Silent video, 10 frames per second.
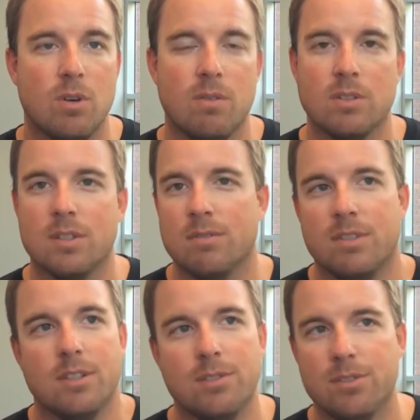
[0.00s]
I was on the
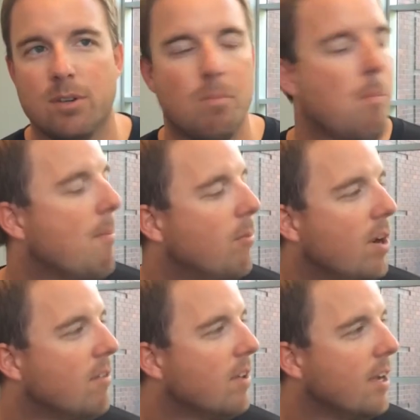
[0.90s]
field. So
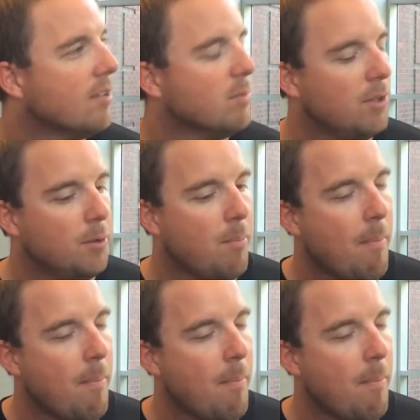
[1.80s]
whatever they asked me to do.